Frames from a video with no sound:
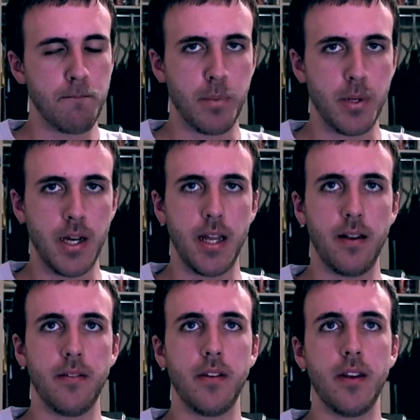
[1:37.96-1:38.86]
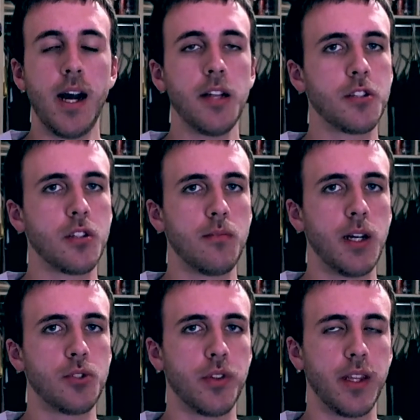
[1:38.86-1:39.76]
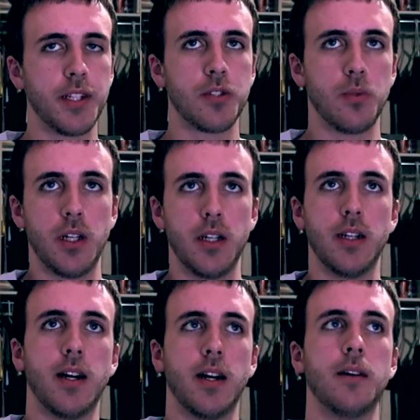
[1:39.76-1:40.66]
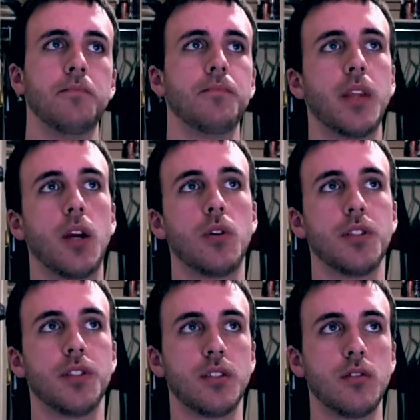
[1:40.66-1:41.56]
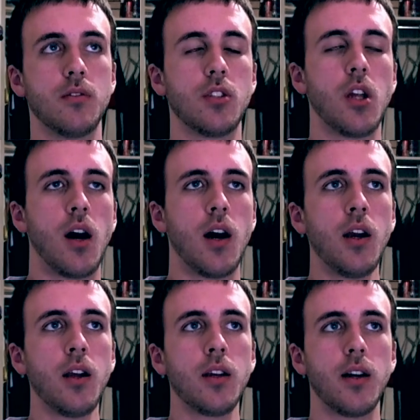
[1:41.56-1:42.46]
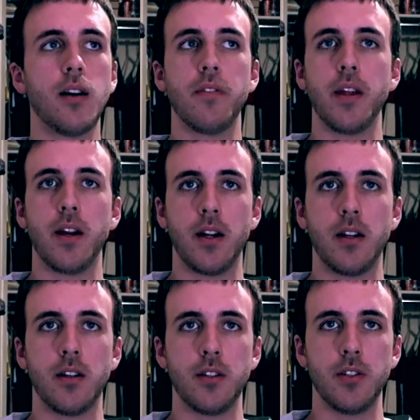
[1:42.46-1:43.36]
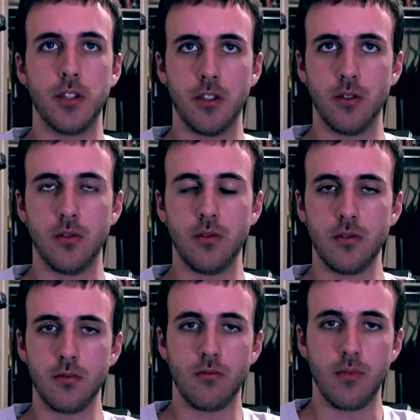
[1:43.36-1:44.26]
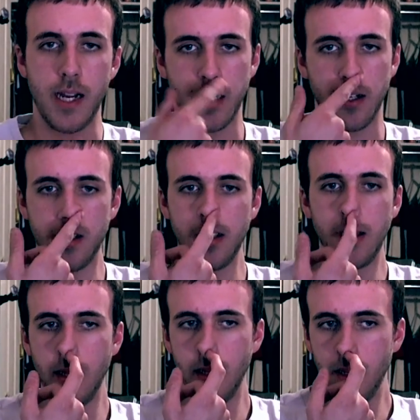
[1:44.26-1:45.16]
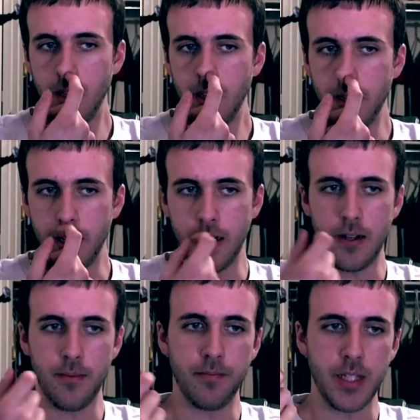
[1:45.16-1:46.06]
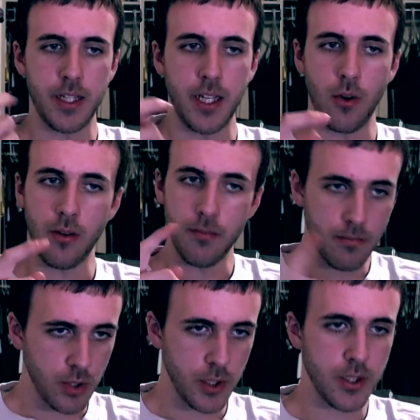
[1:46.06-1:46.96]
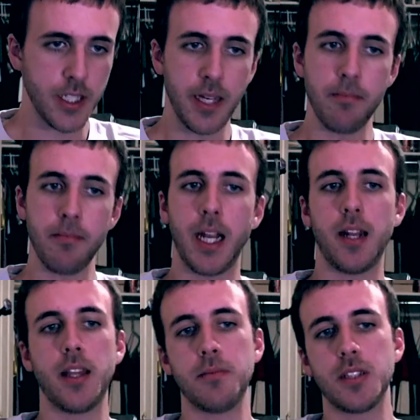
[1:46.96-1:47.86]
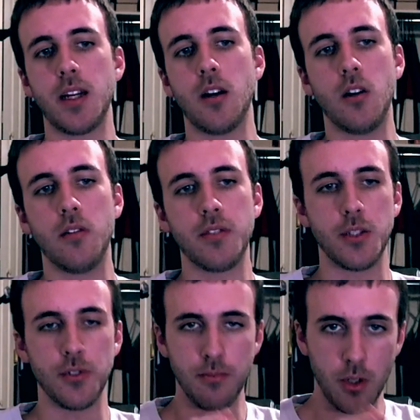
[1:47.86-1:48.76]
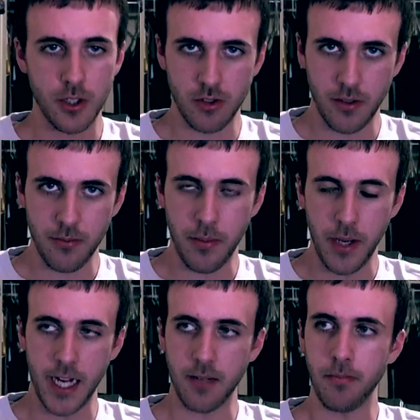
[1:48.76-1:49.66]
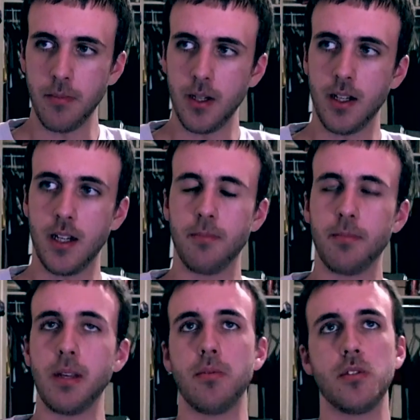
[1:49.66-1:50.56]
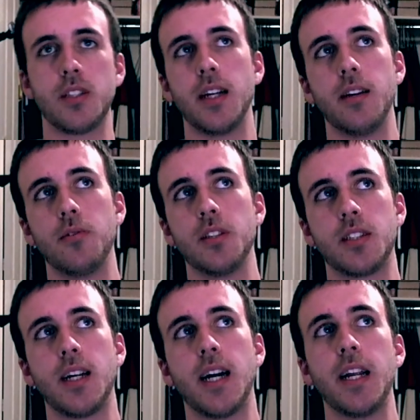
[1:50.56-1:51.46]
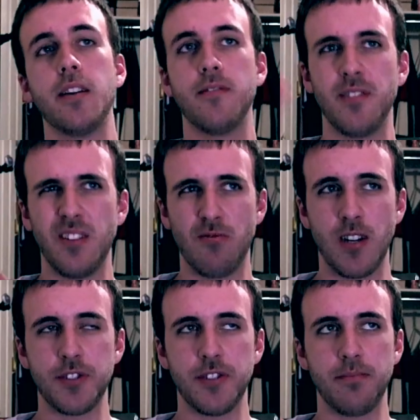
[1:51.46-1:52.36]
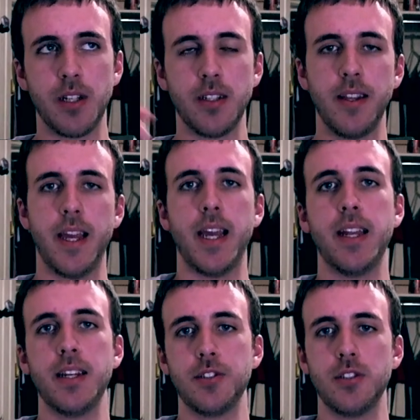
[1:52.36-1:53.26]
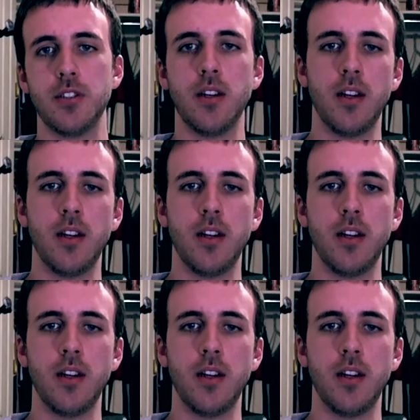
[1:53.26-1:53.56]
But not so much with this one. There was talk of their new record, that they were producing it mainly themselves. It was more stripped back. People said it was kind of Rush of Blood to the Head-ish.